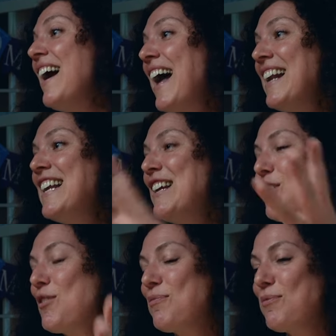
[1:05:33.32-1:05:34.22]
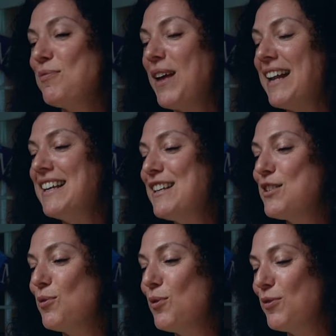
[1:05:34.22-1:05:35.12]
any any
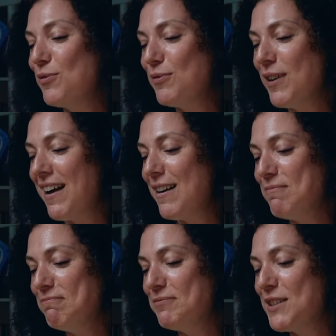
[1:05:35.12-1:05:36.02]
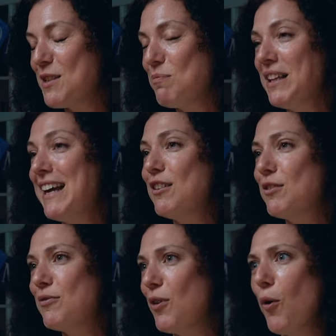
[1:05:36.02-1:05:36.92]
sort of um, display
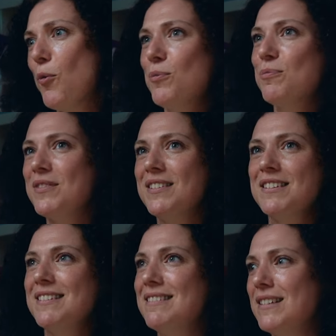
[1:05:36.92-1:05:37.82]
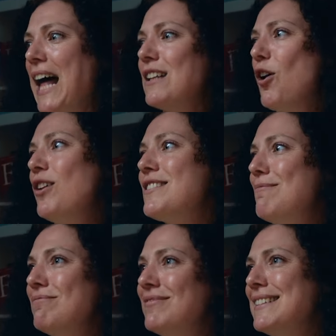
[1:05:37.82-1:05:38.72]
of oh
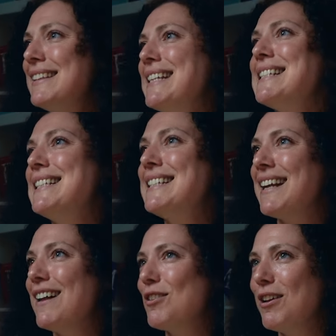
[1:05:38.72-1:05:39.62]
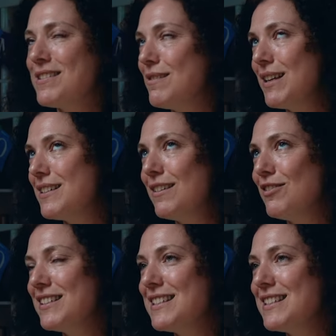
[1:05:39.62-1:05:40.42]
alcoholism this leads to alcoholism that's not what